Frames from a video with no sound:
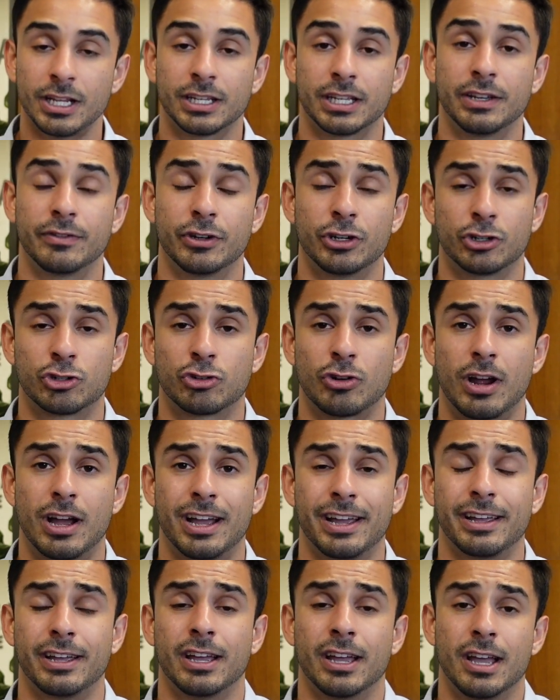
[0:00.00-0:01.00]
give it a
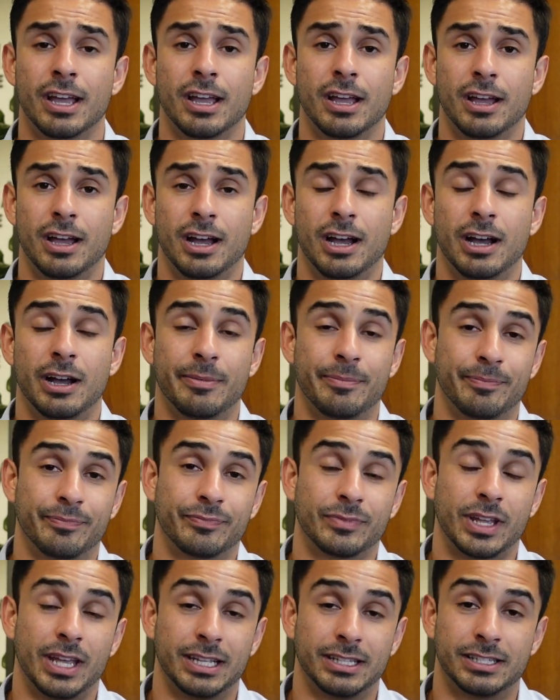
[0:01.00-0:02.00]
try,
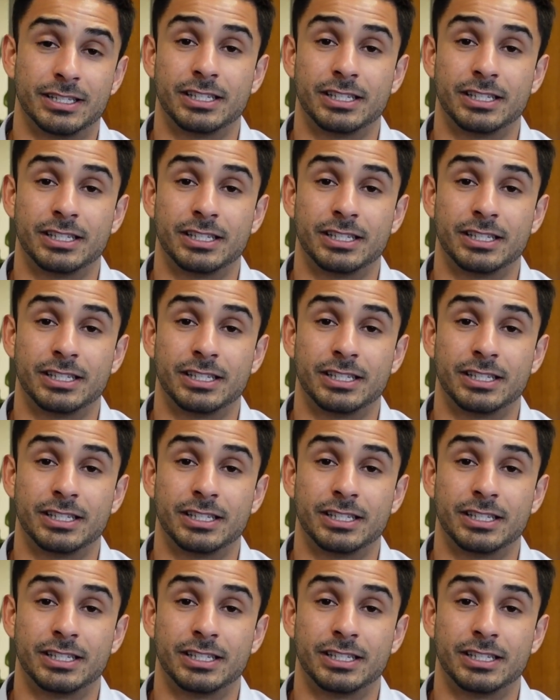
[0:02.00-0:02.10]
and